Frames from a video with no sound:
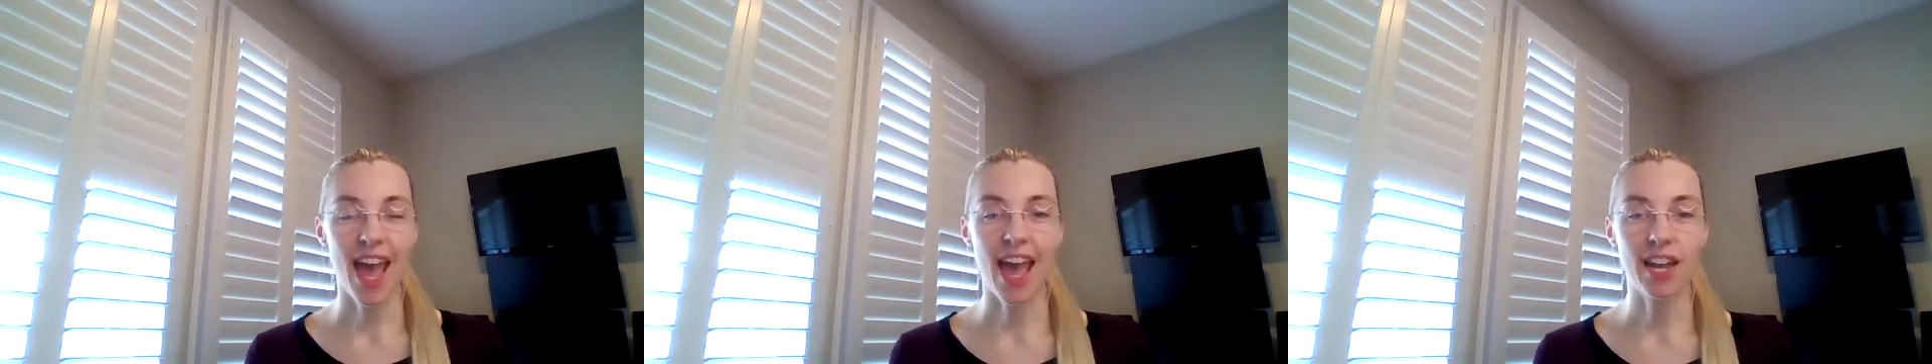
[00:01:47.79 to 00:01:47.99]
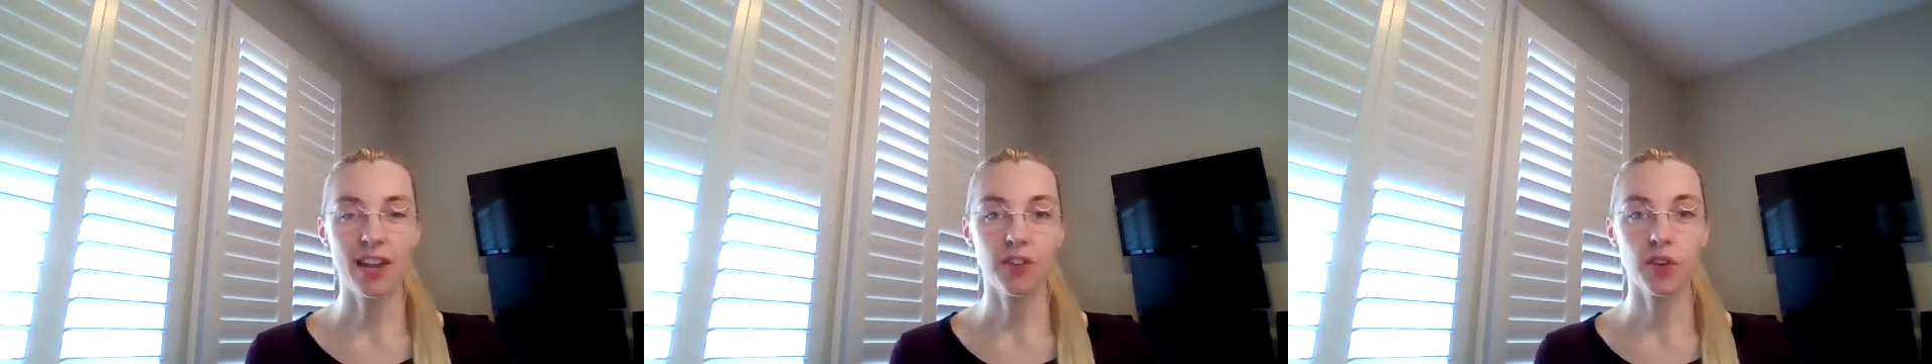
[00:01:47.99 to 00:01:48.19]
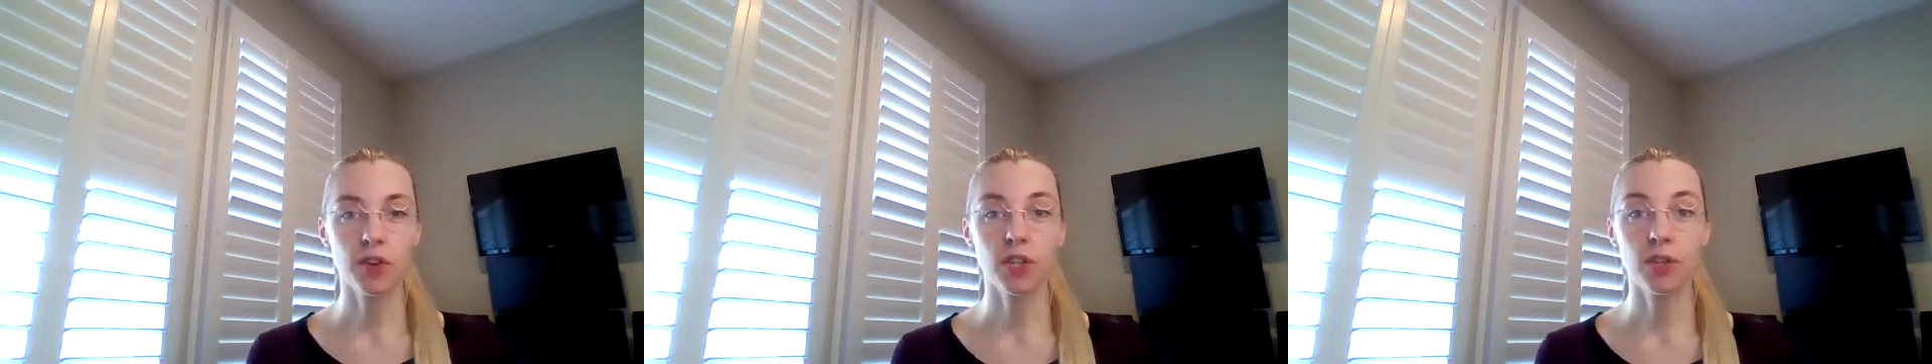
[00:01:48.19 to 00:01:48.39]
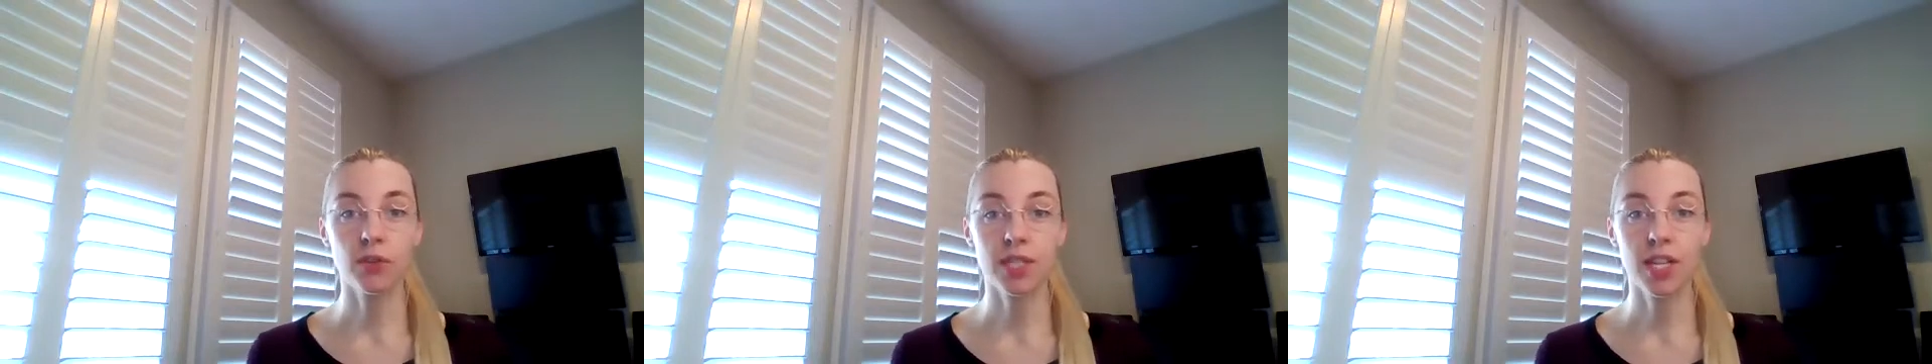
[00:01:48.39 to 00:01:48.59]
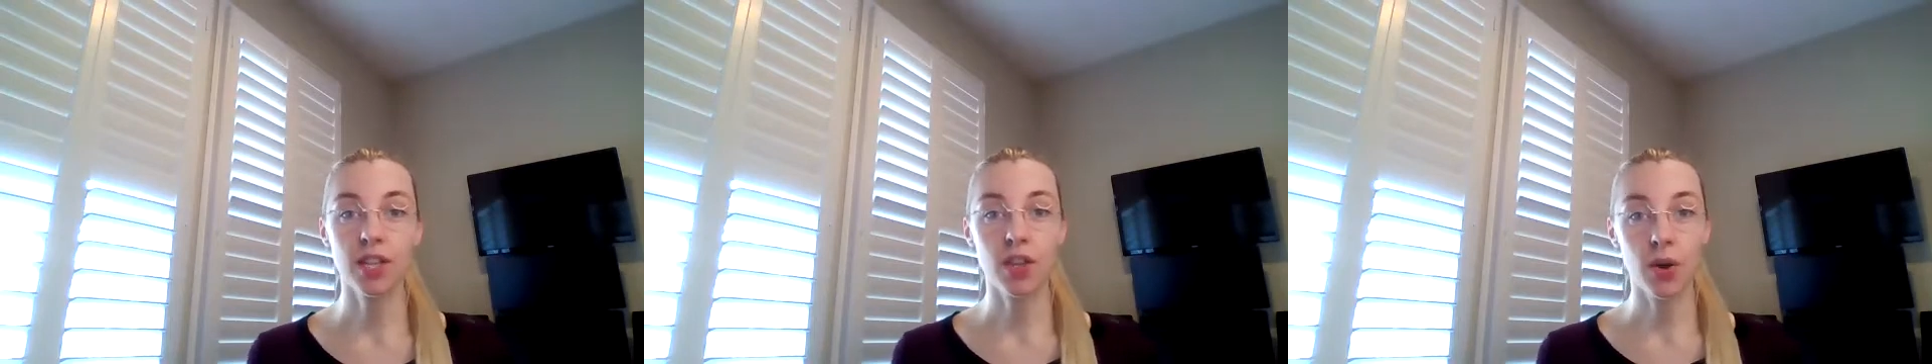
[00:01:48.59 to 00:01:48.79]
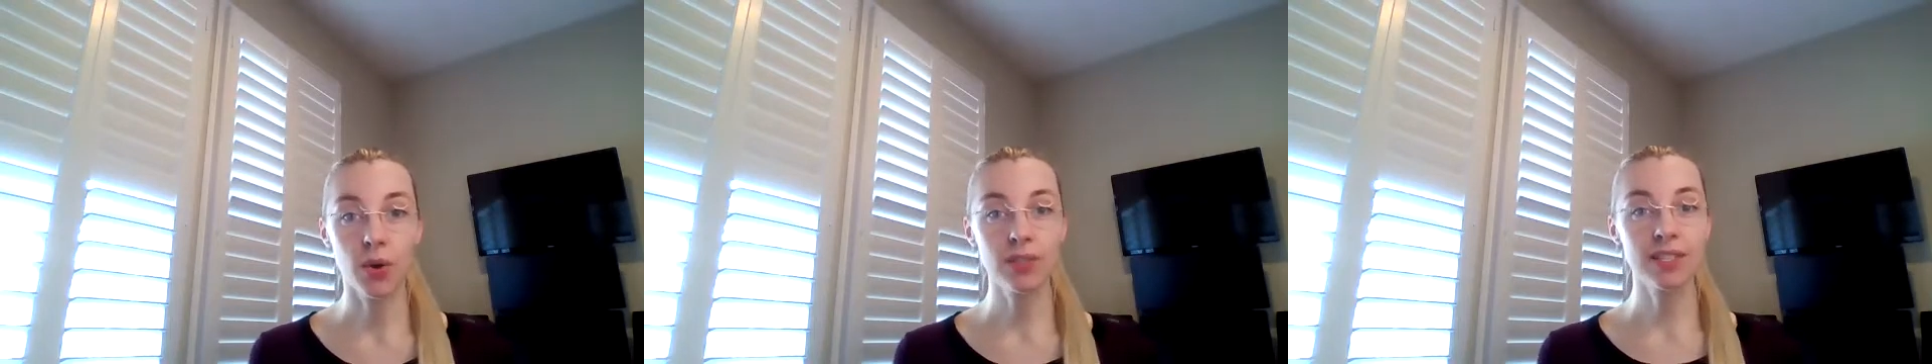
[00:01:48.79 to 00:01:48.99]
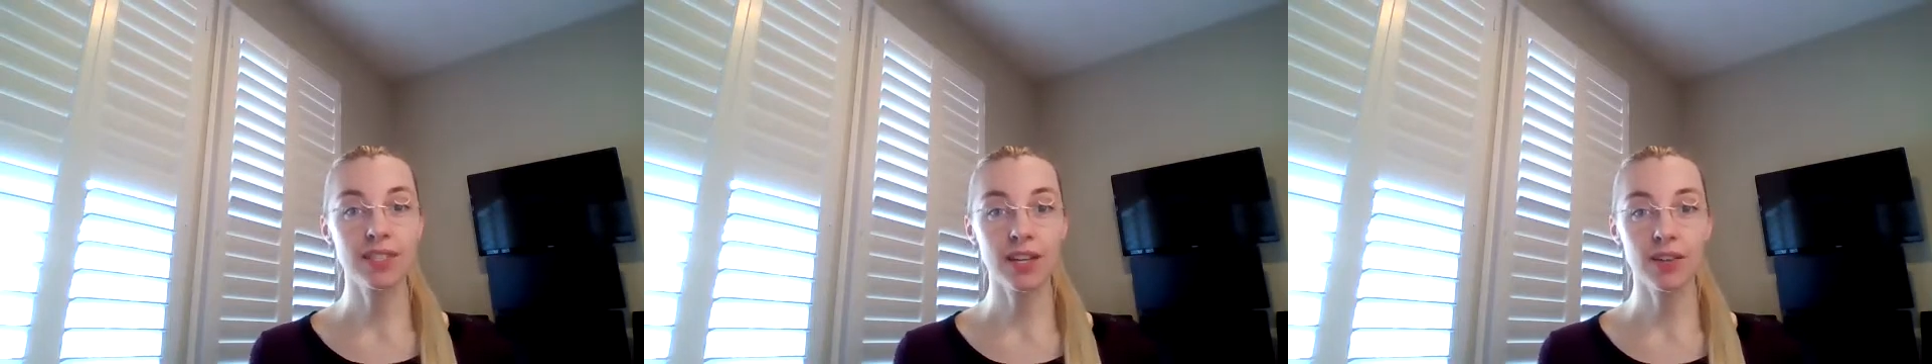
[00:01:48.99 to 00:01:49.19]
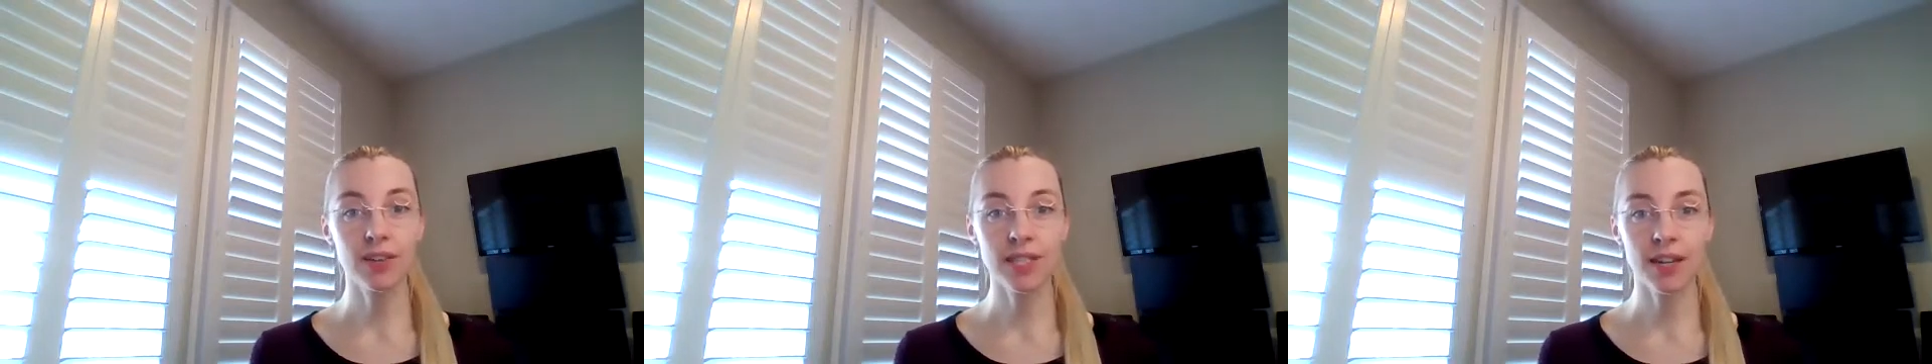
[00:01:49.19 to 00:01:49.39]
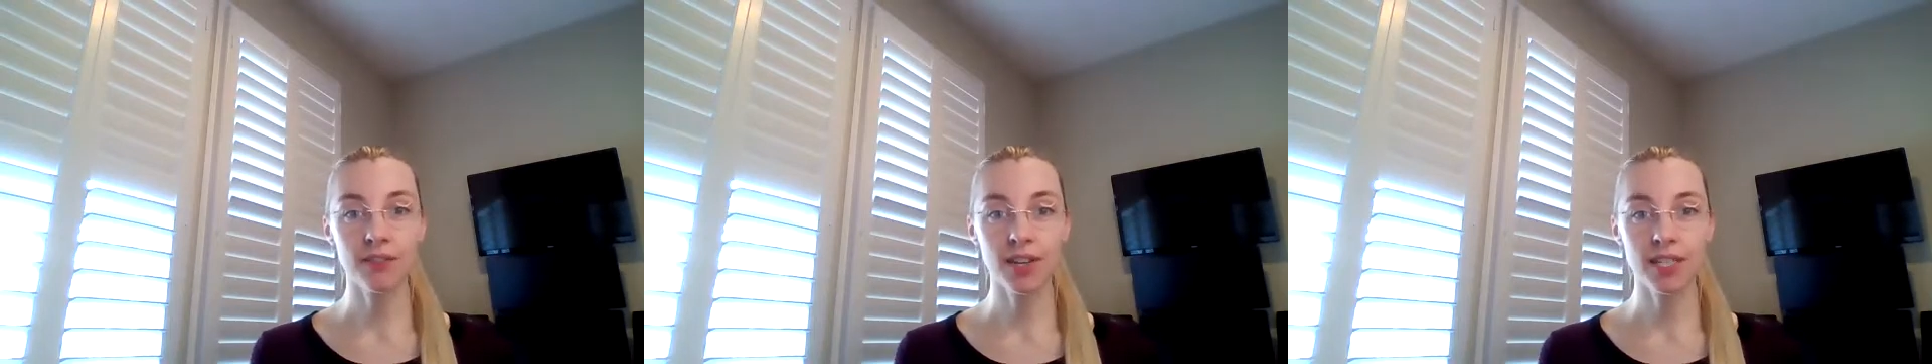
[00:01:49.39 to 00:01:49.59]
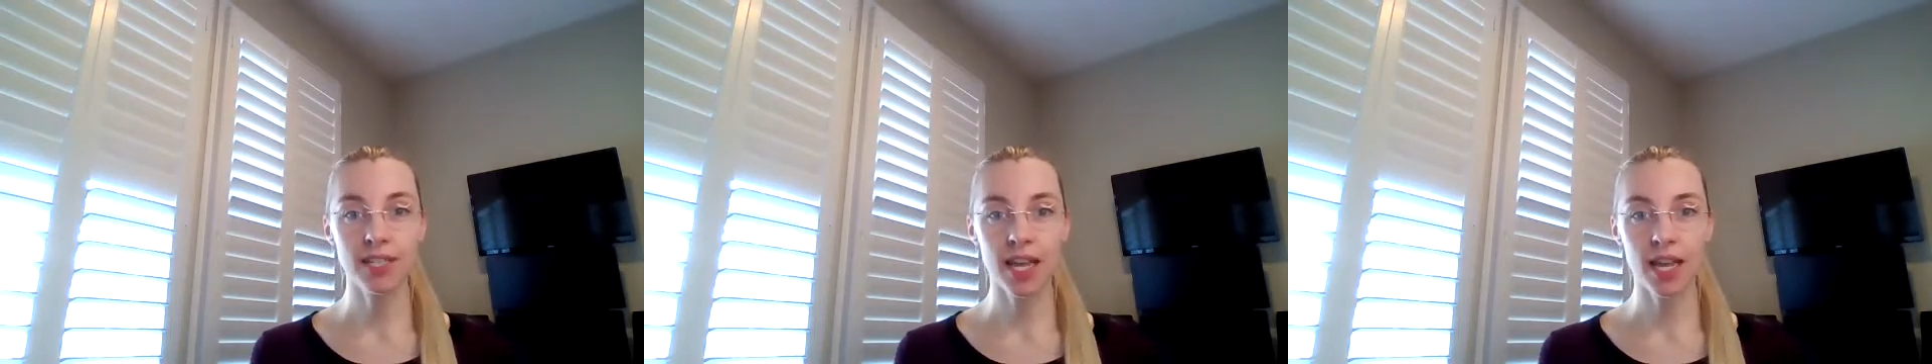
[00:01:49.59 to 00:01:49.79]
And if you're using those skills
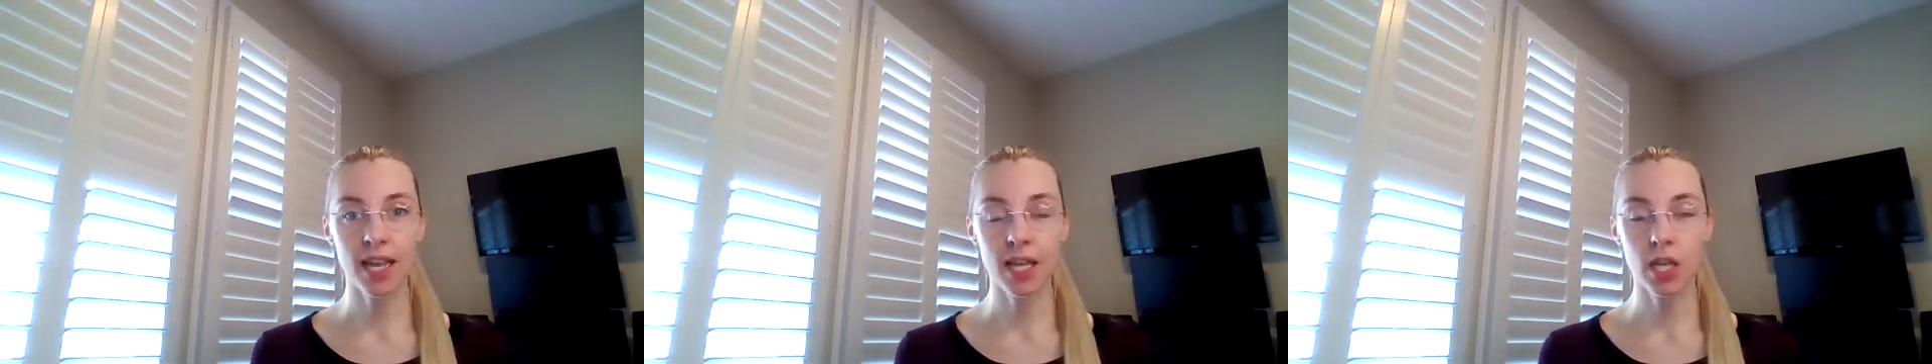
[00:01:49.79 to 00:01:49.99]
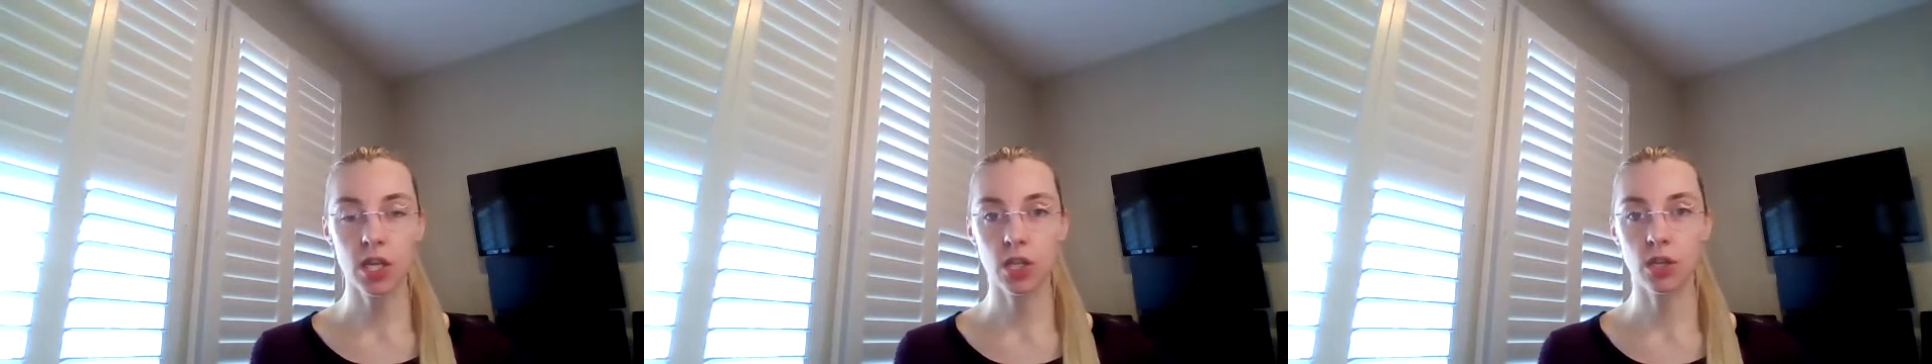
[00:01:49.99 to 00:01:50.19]
every day,